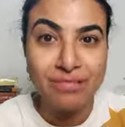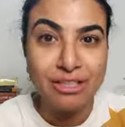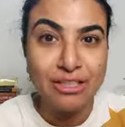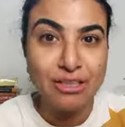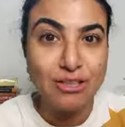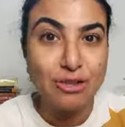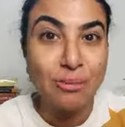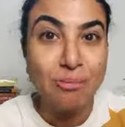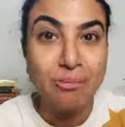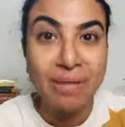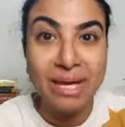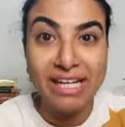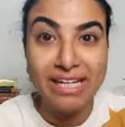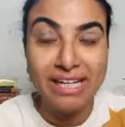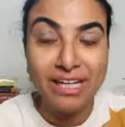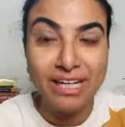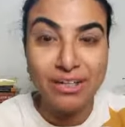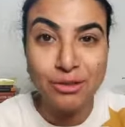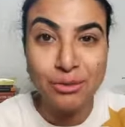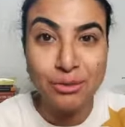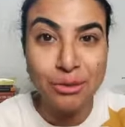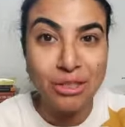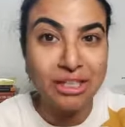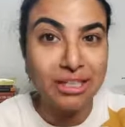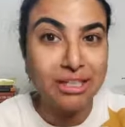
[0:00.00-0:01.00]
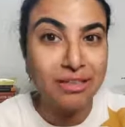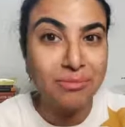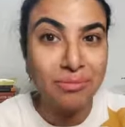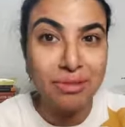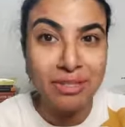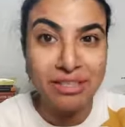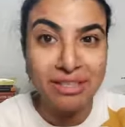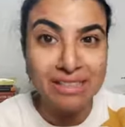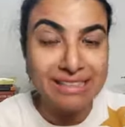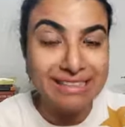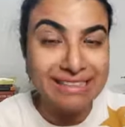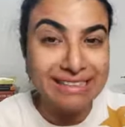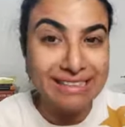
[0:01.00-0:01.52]
So men are doing it
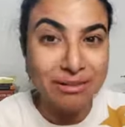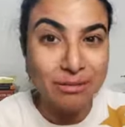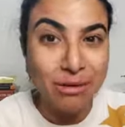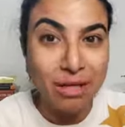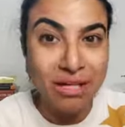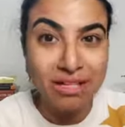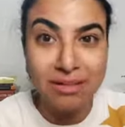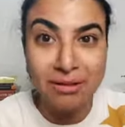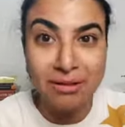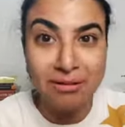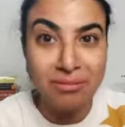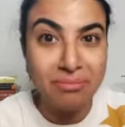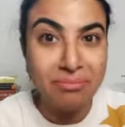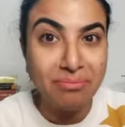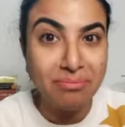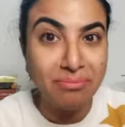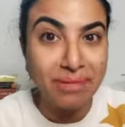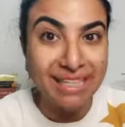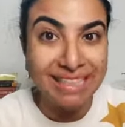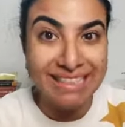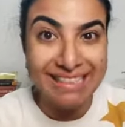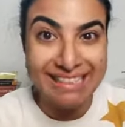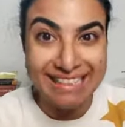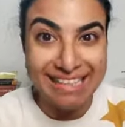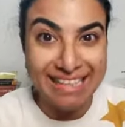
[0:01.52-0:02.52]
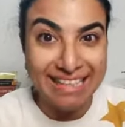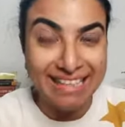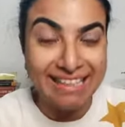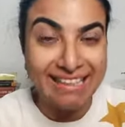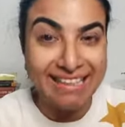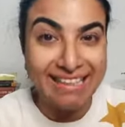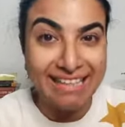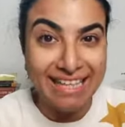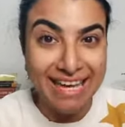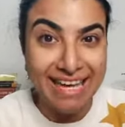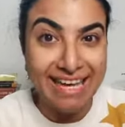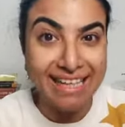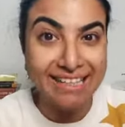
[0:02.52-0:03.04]
because they want to
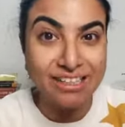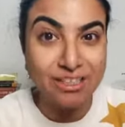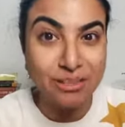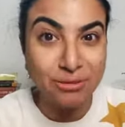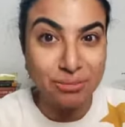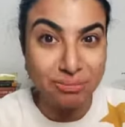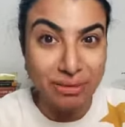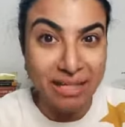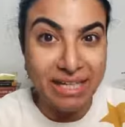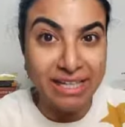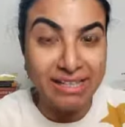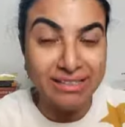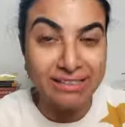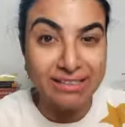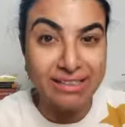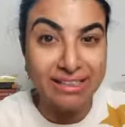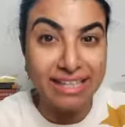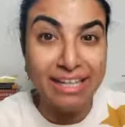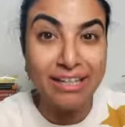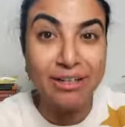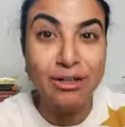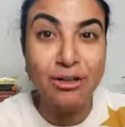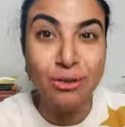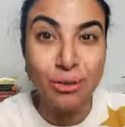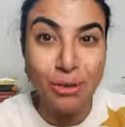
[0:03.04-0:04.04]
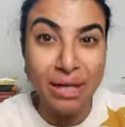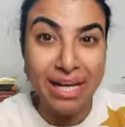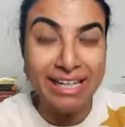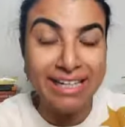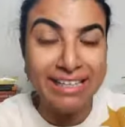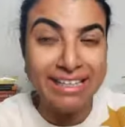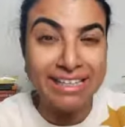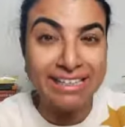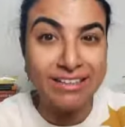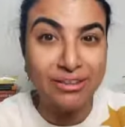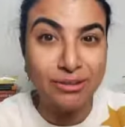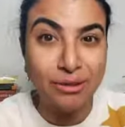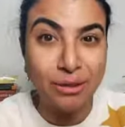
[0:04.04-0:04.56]
maintain that space. Like, look at
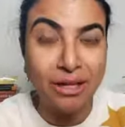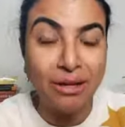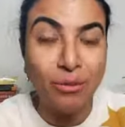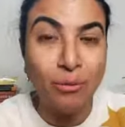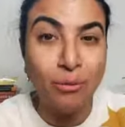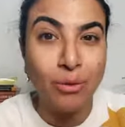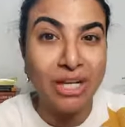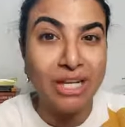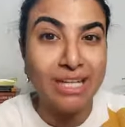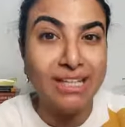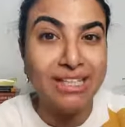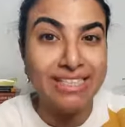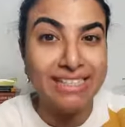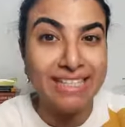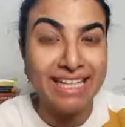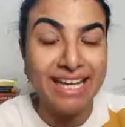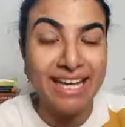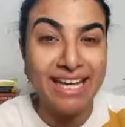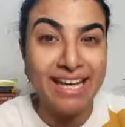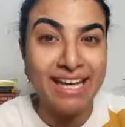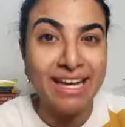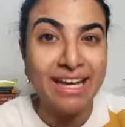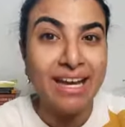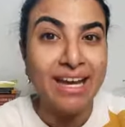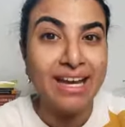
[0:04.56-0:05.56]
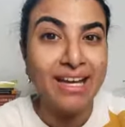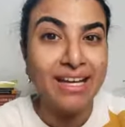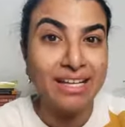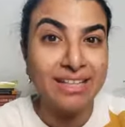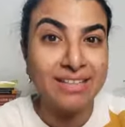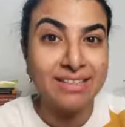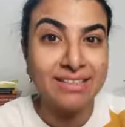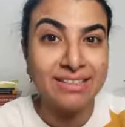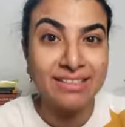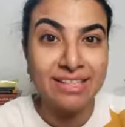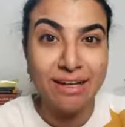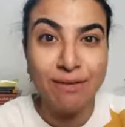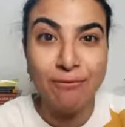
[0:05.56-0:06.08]
it, okay? We say
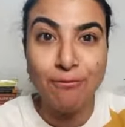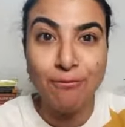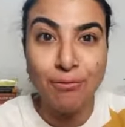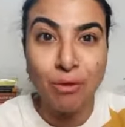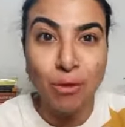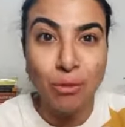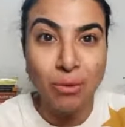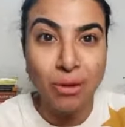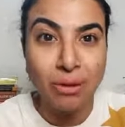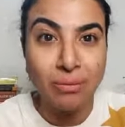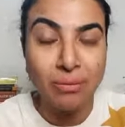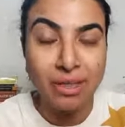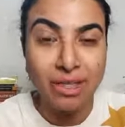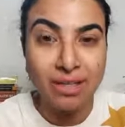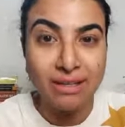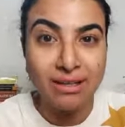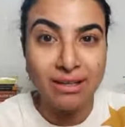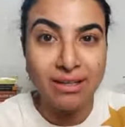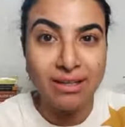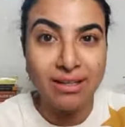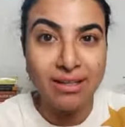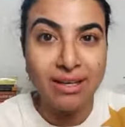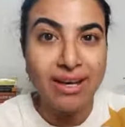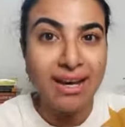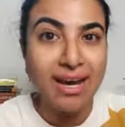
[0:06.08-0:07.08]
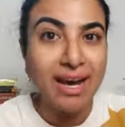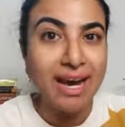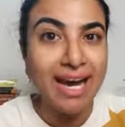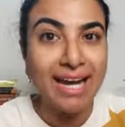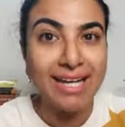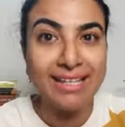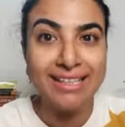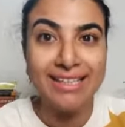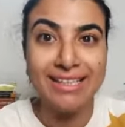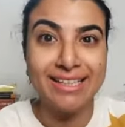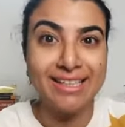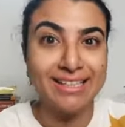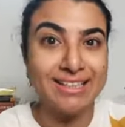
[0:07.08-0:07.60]
it's tough for women.
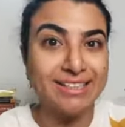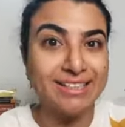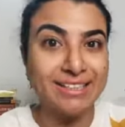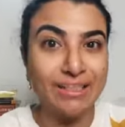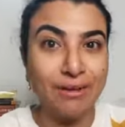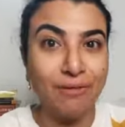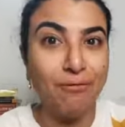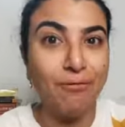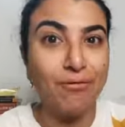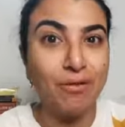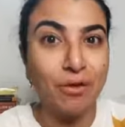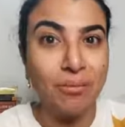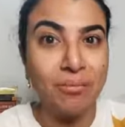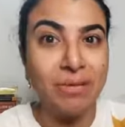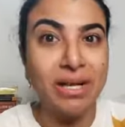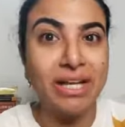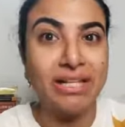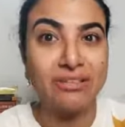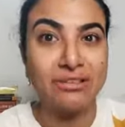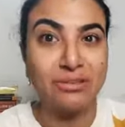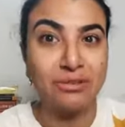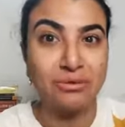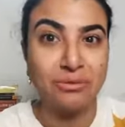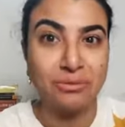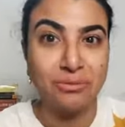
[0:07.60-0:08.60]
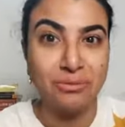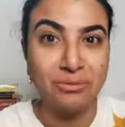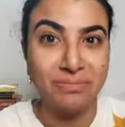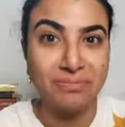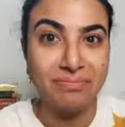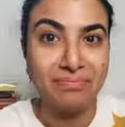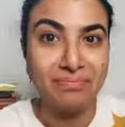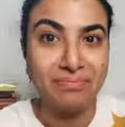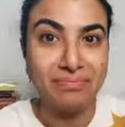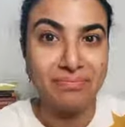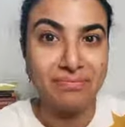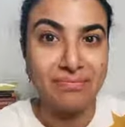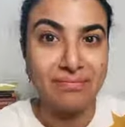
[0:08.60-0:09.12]
I think it's tough for men too.
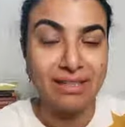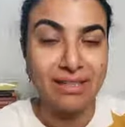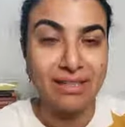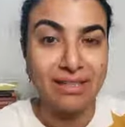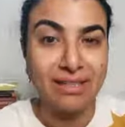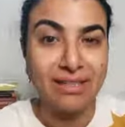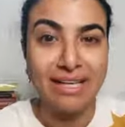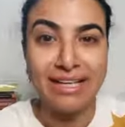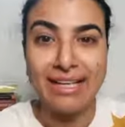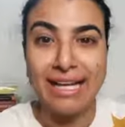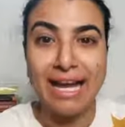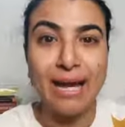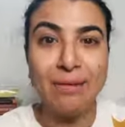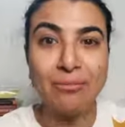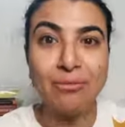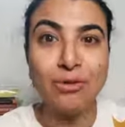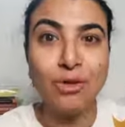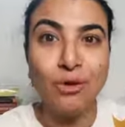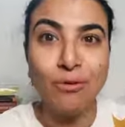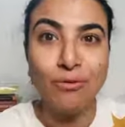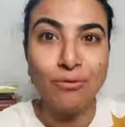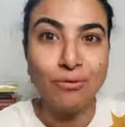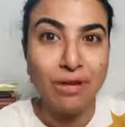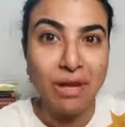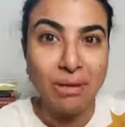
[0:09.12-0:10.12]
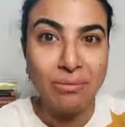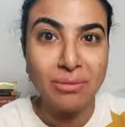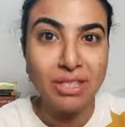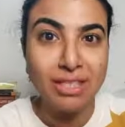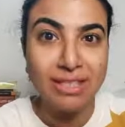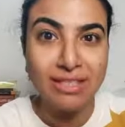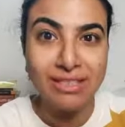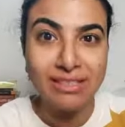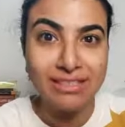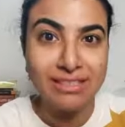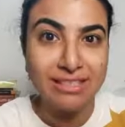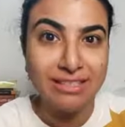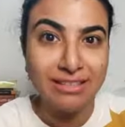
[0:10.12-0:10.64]
Like, I'm no
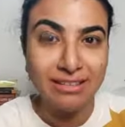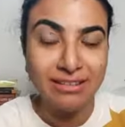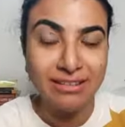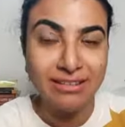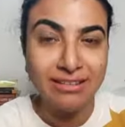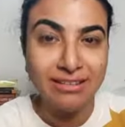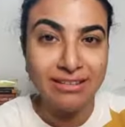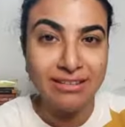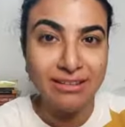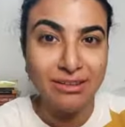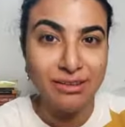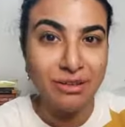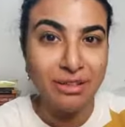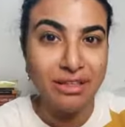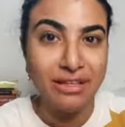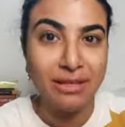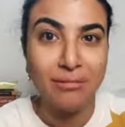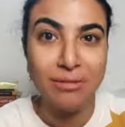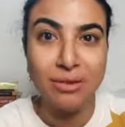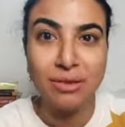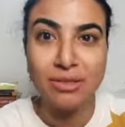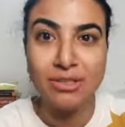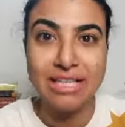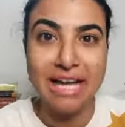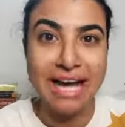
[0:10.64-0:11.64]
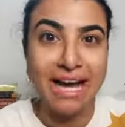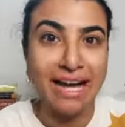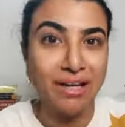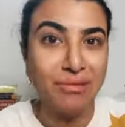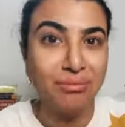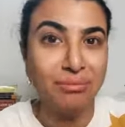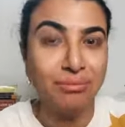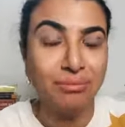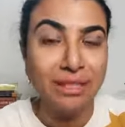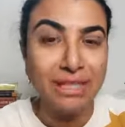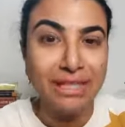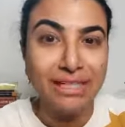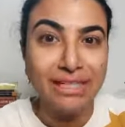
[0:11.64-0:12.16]
feminist here, okay? Because I
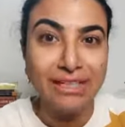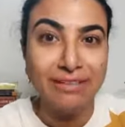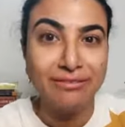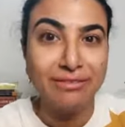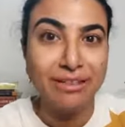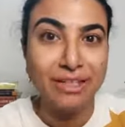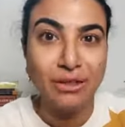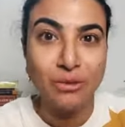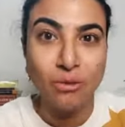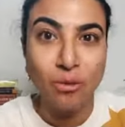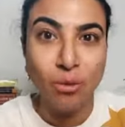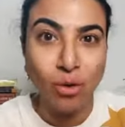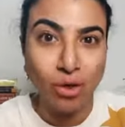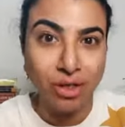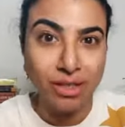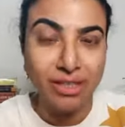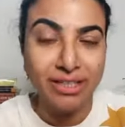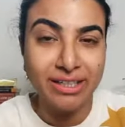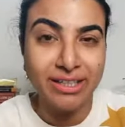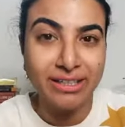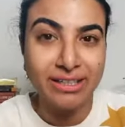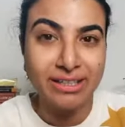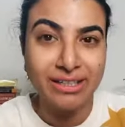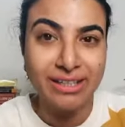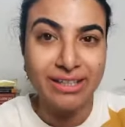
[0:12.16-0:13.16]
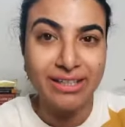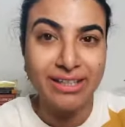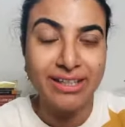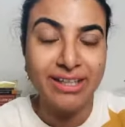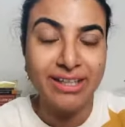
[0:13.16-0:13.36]
believe in equality.